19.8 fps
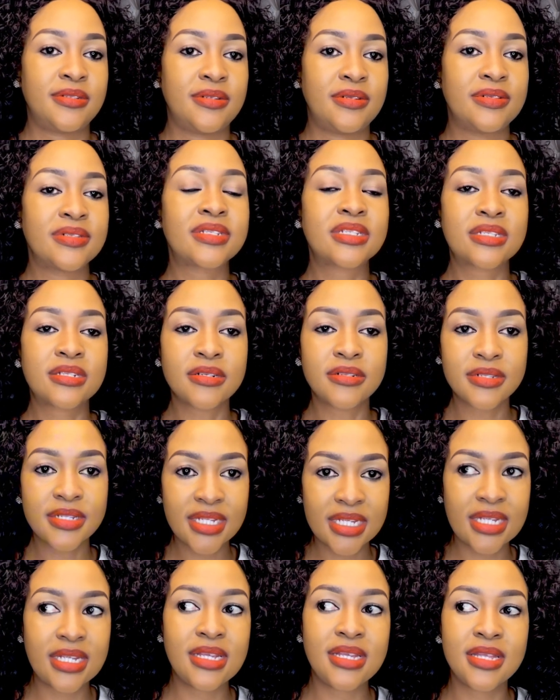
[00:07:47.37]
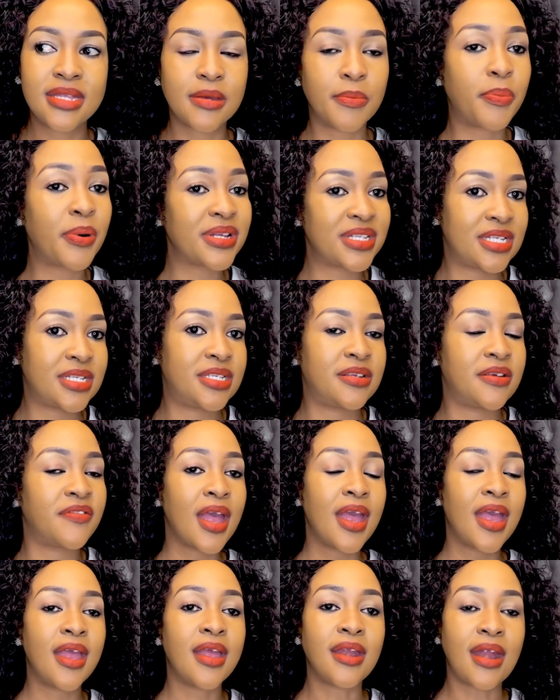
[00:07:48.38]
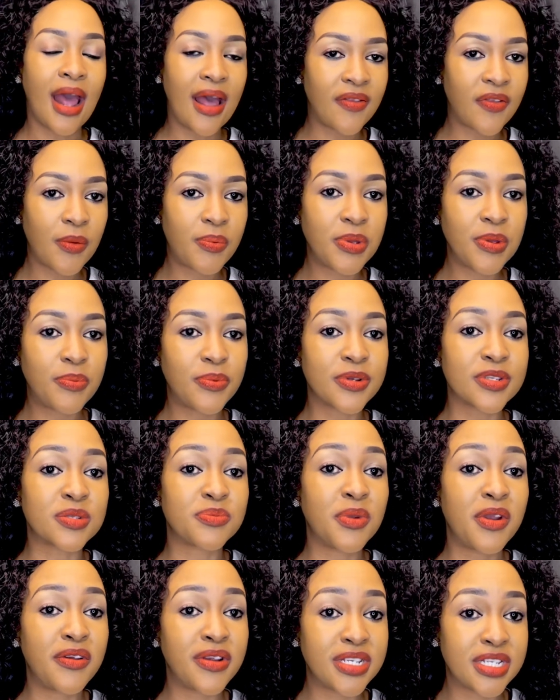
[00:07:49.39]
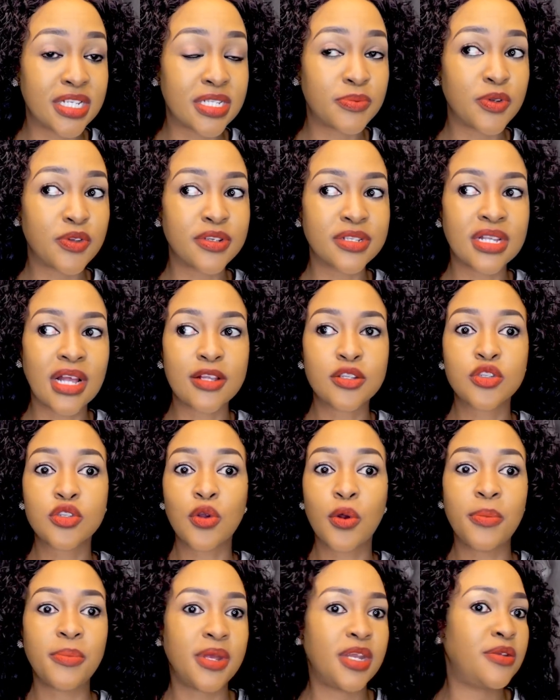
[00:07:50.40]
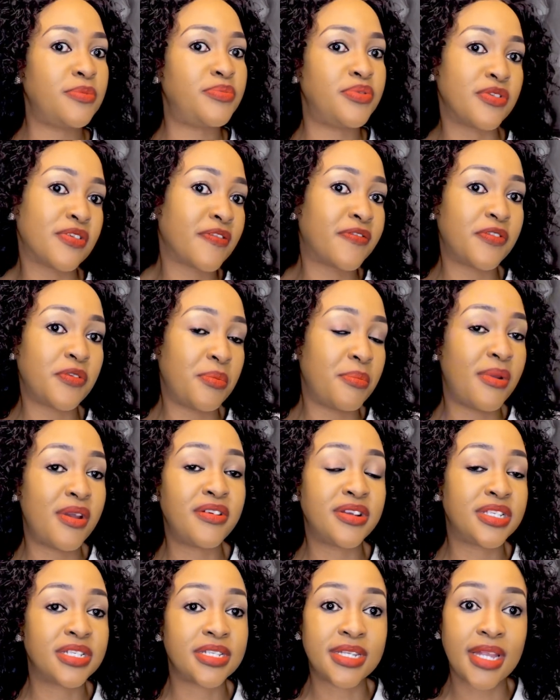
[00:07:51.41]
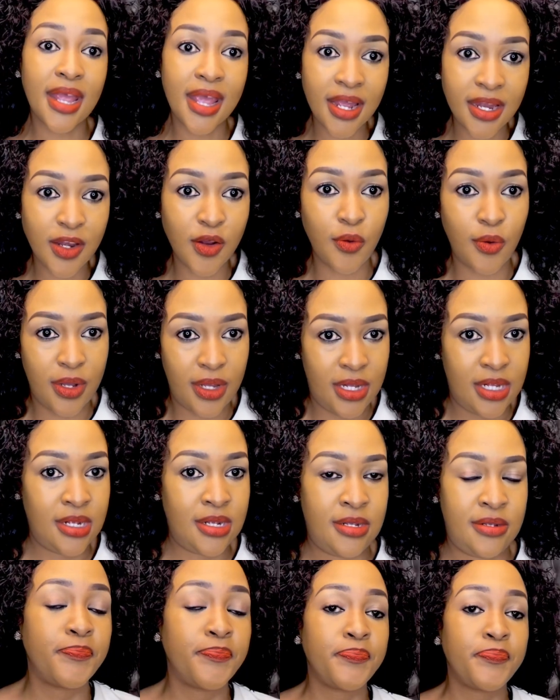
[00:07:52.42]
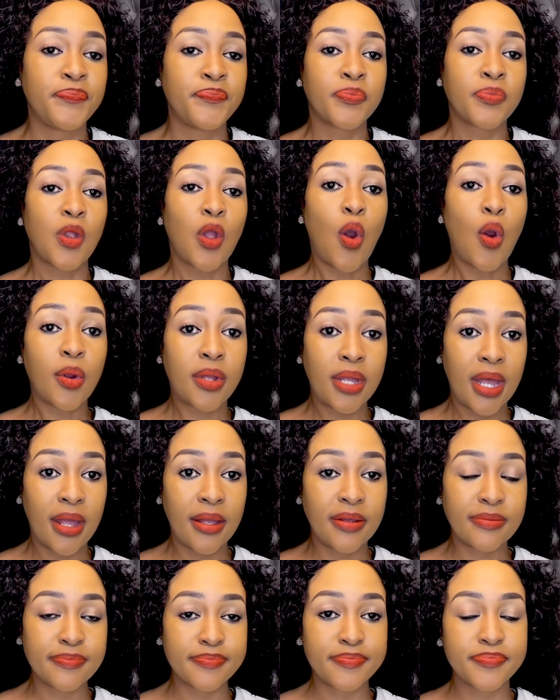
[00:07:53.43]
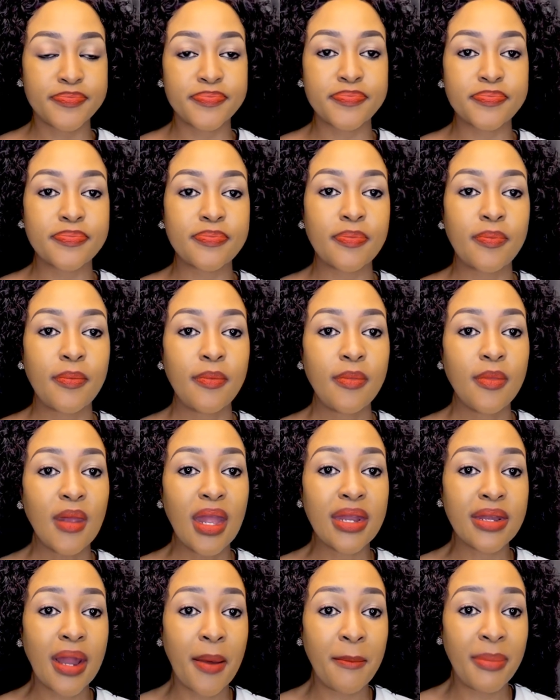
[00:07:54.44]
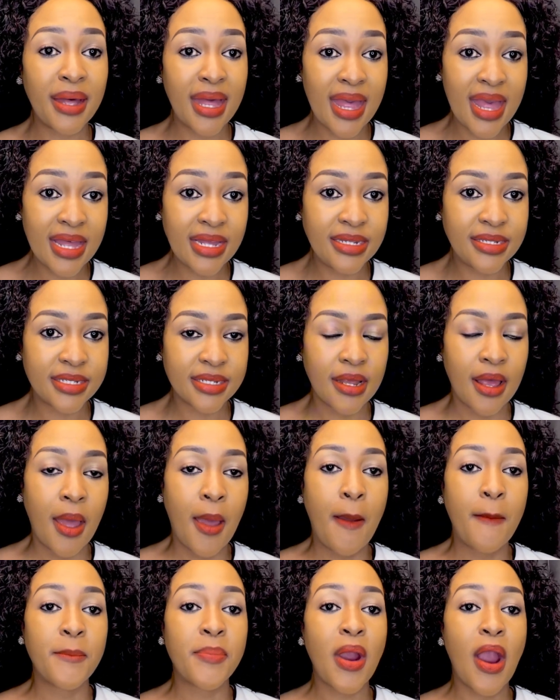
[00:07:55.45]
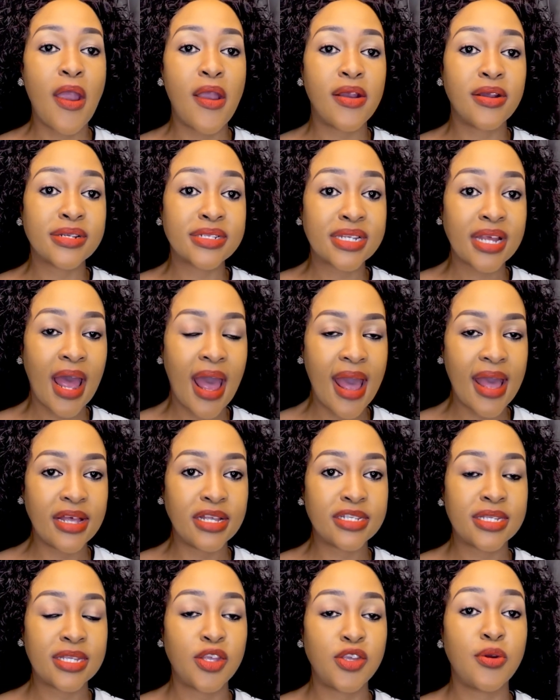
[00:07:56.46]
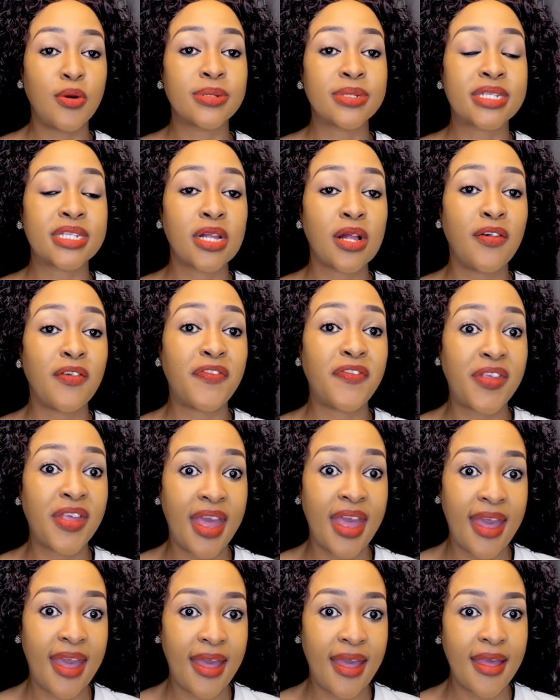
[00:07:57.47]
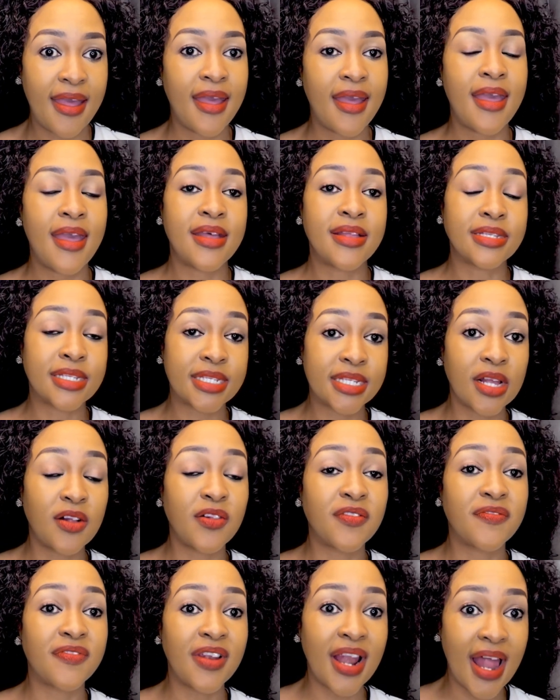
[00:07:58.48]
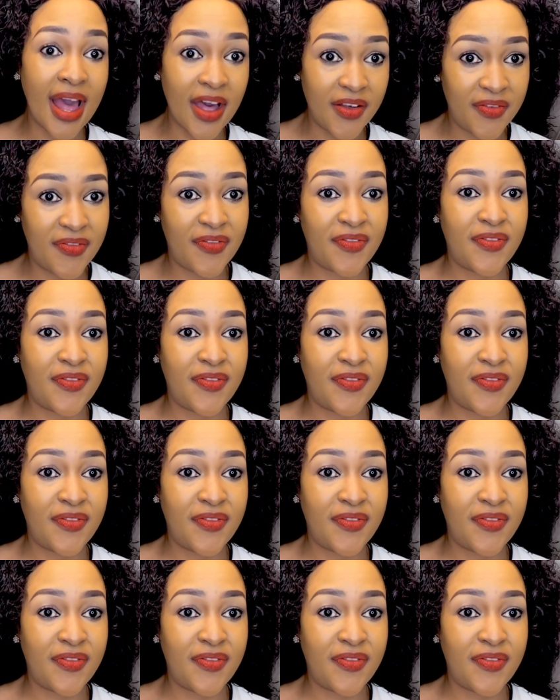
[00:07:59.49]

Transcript: Still see the positive in other people's marriages, because there are so many beautiful marriages anyway. Okay, number 8, prioritize your self-care and self-love.